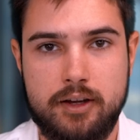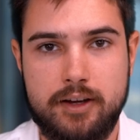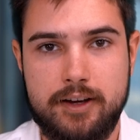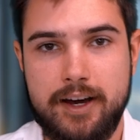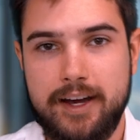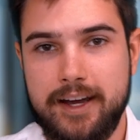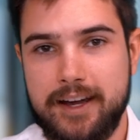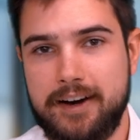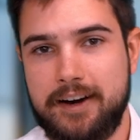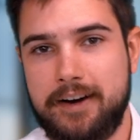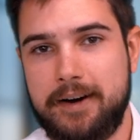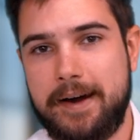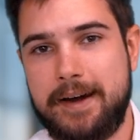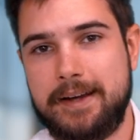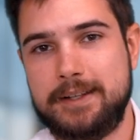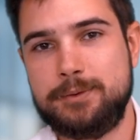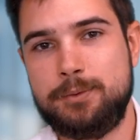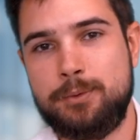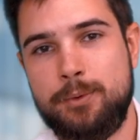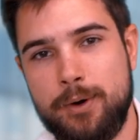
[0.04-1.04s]
Hey
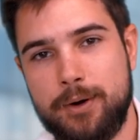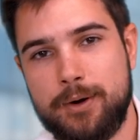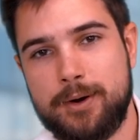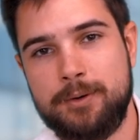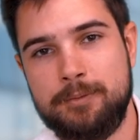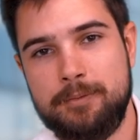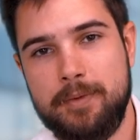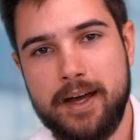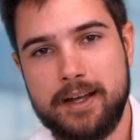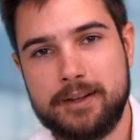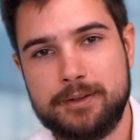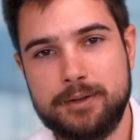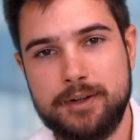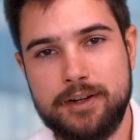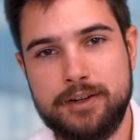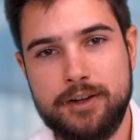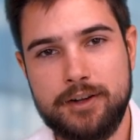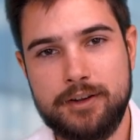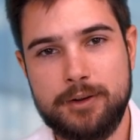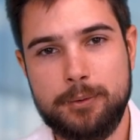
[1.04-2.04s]
guys, welcome back
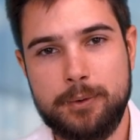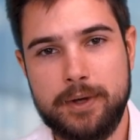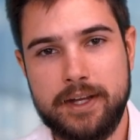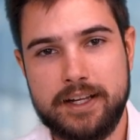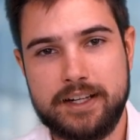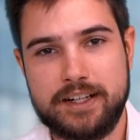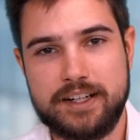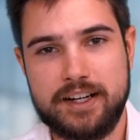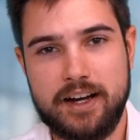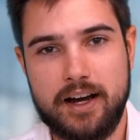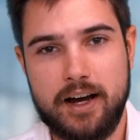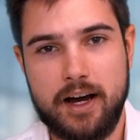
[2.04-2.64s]
to another week.